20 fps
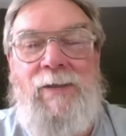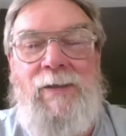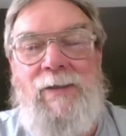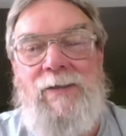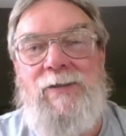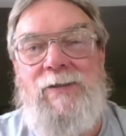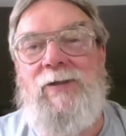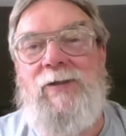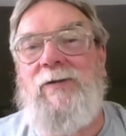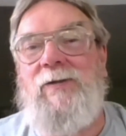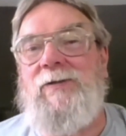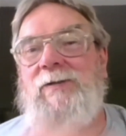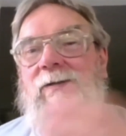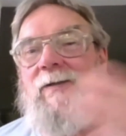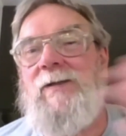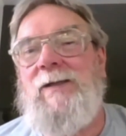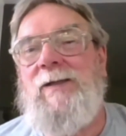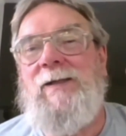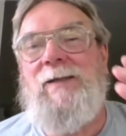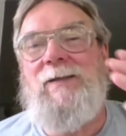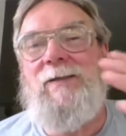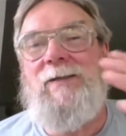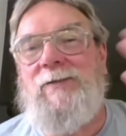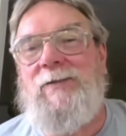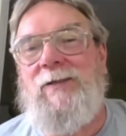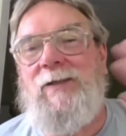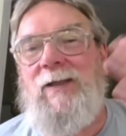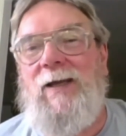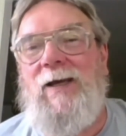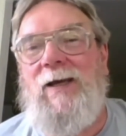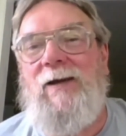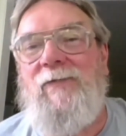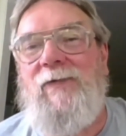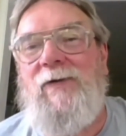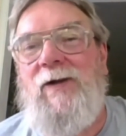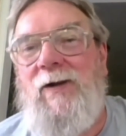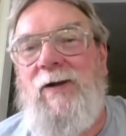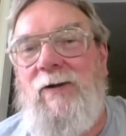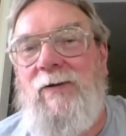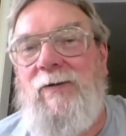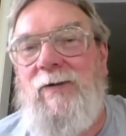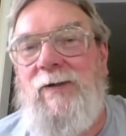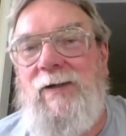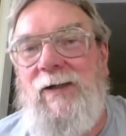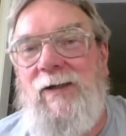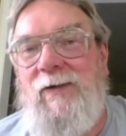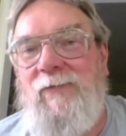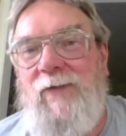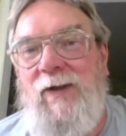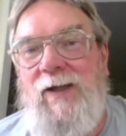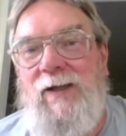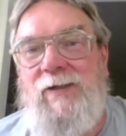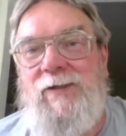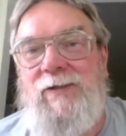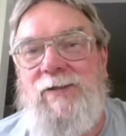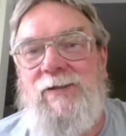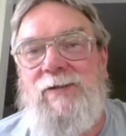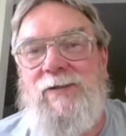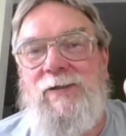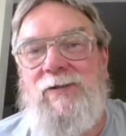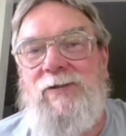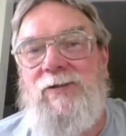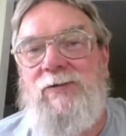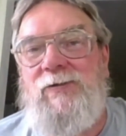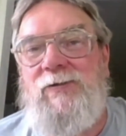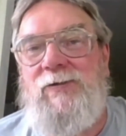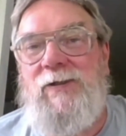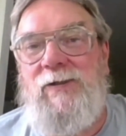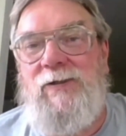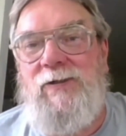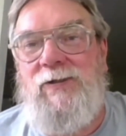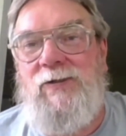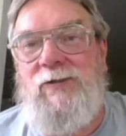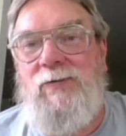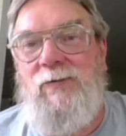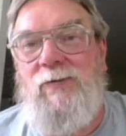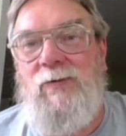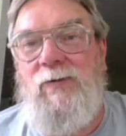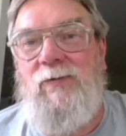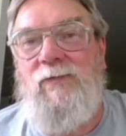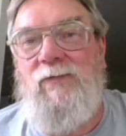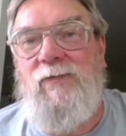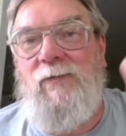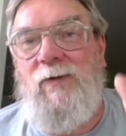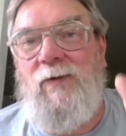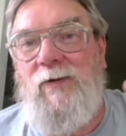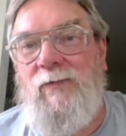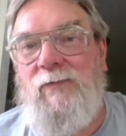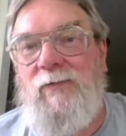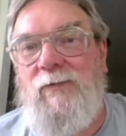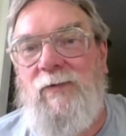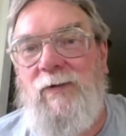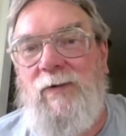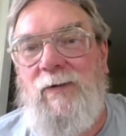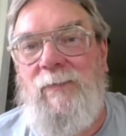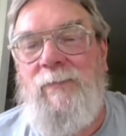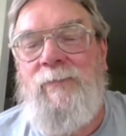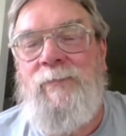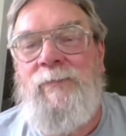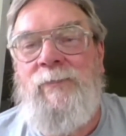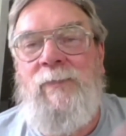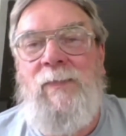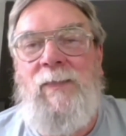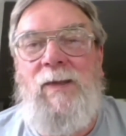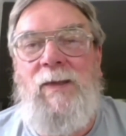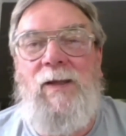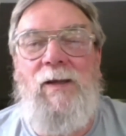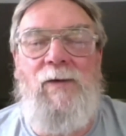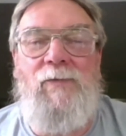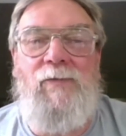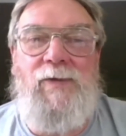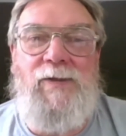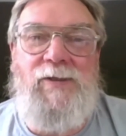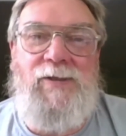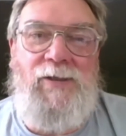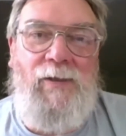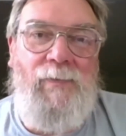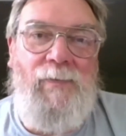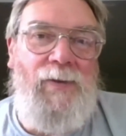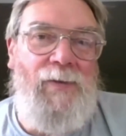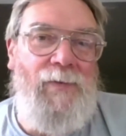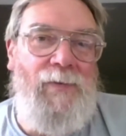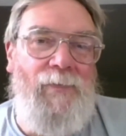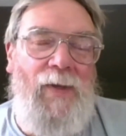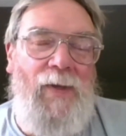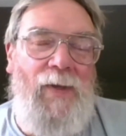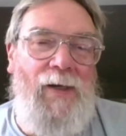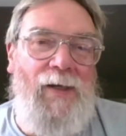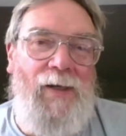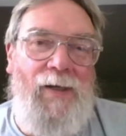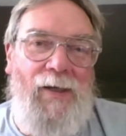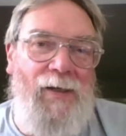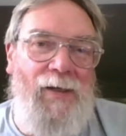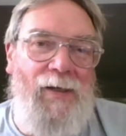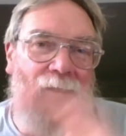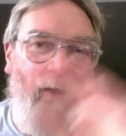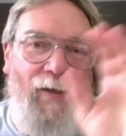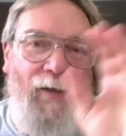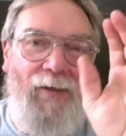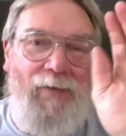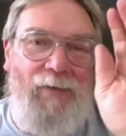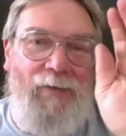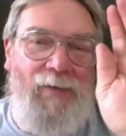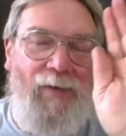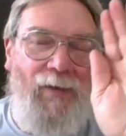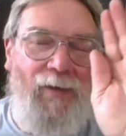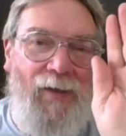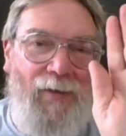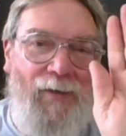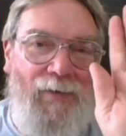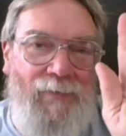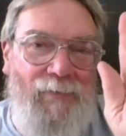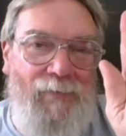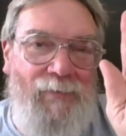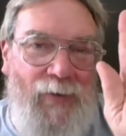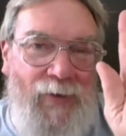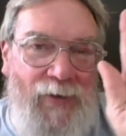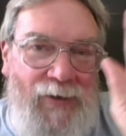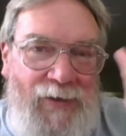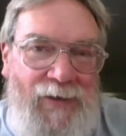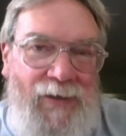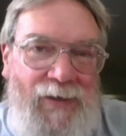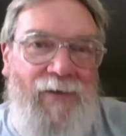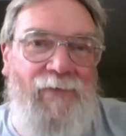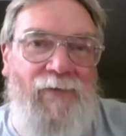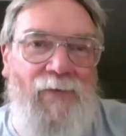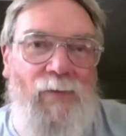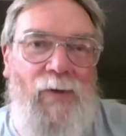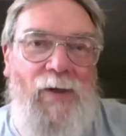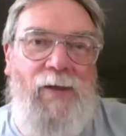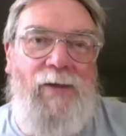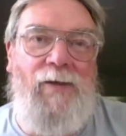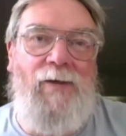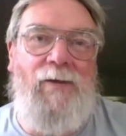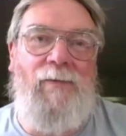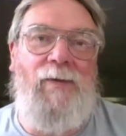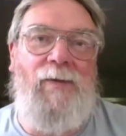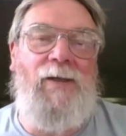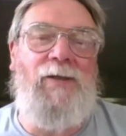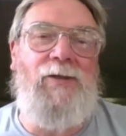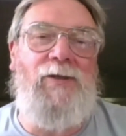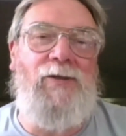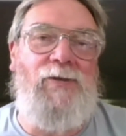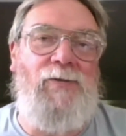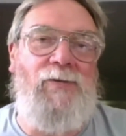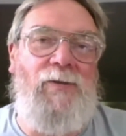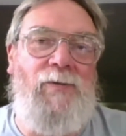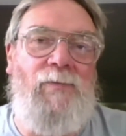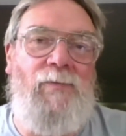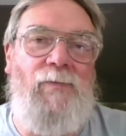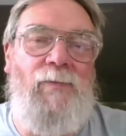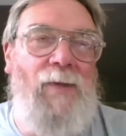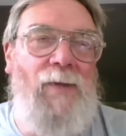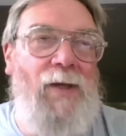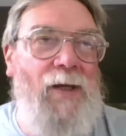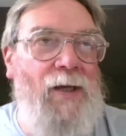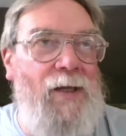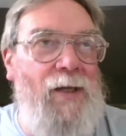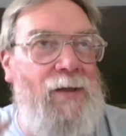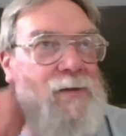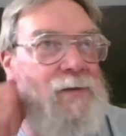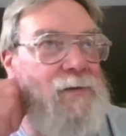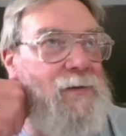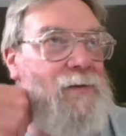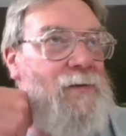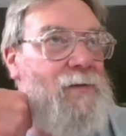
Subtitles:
So there's a lot of inherent advantages to choosing a screw over a recip. And I perceive the way the industry and